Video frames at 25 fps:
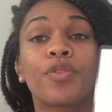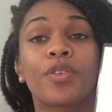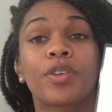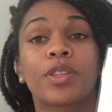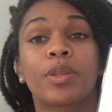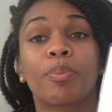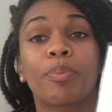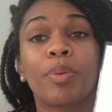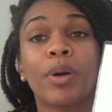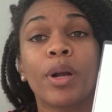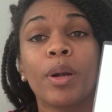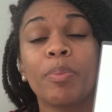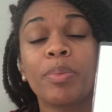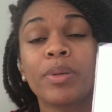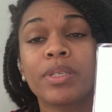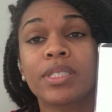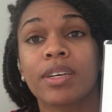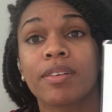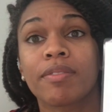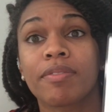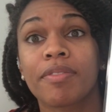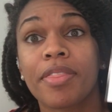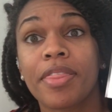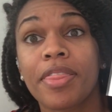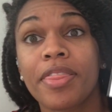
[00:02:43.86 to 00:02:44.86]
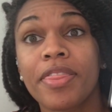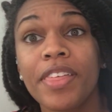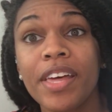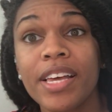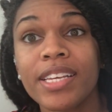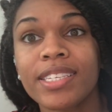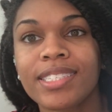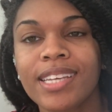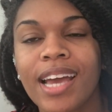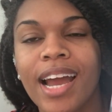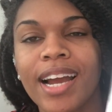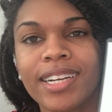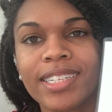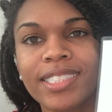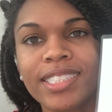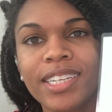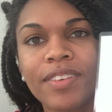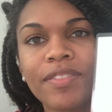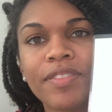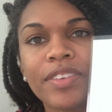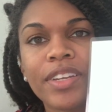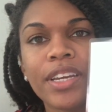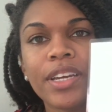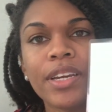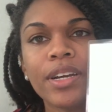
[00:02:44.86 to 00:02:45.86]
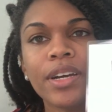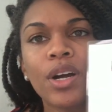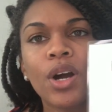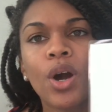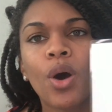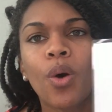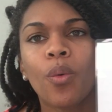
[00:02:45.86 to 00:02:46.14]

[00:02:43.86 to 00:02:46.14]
for the purpose of this activity,